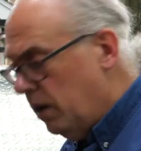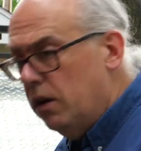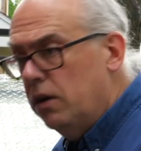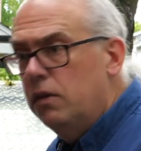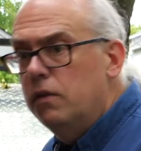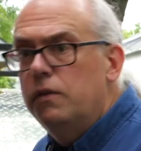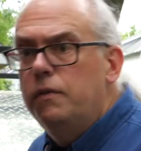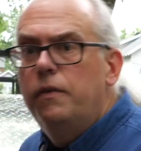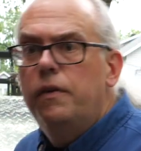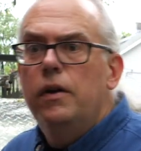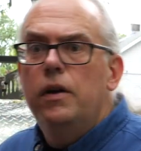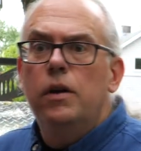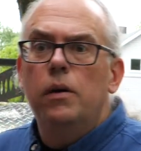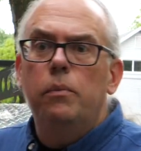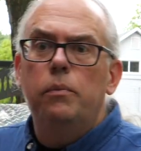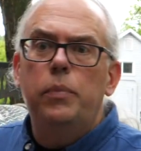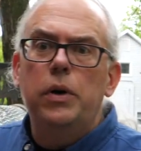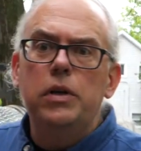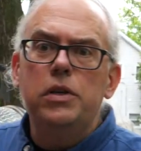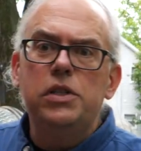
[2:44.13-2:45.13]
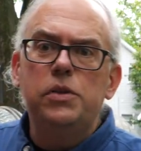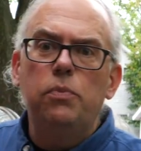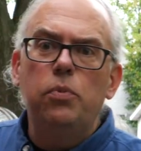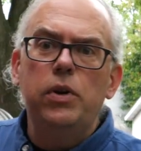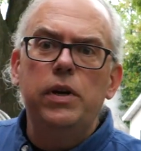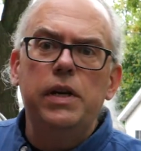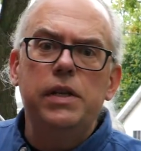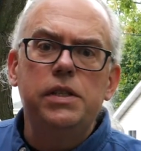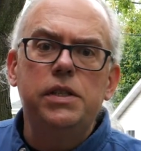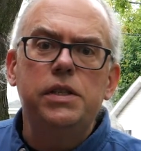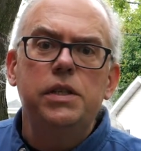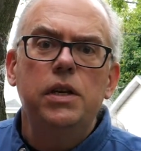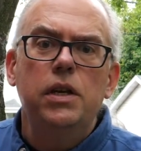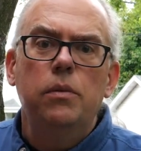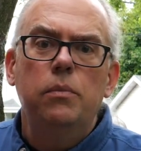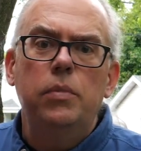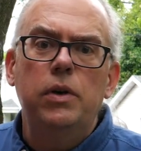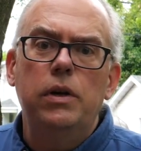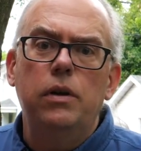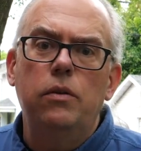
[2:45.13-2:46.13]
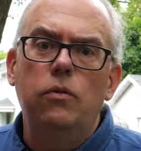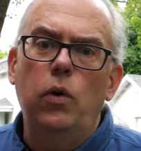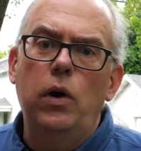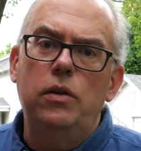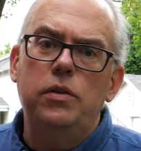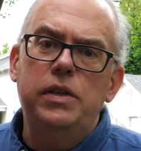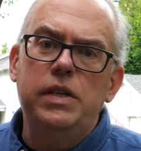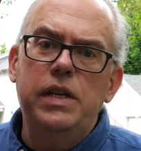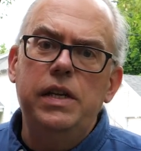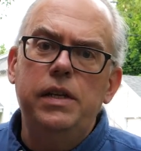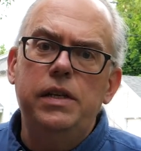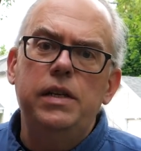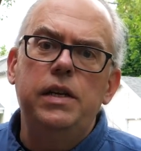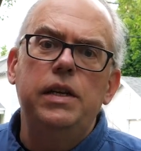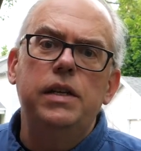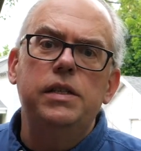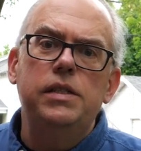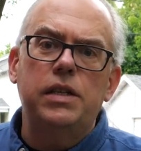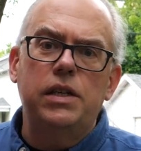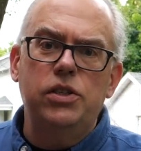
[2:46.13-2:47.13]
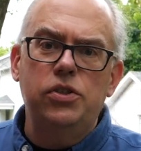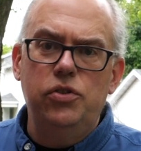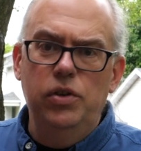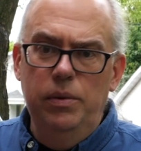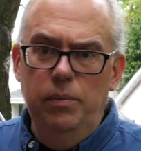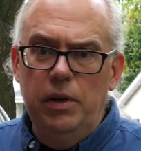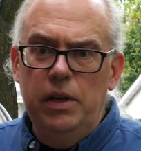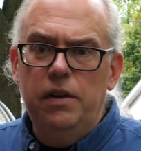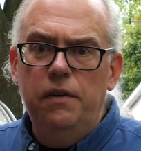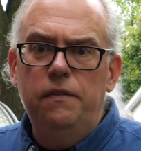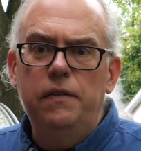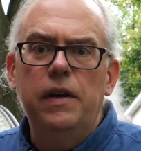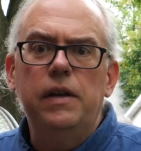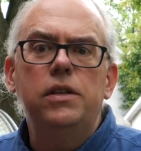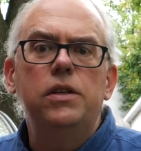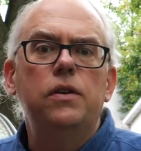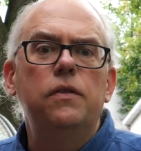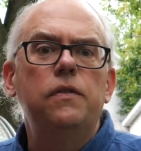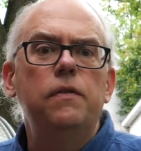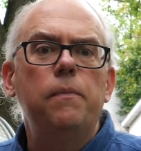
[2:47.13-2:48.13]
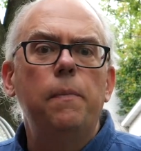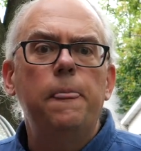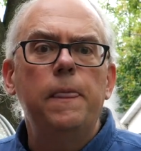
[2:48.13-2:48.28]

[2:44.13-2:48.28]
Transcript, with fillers: of bug sprays but while DEET is extremely effective,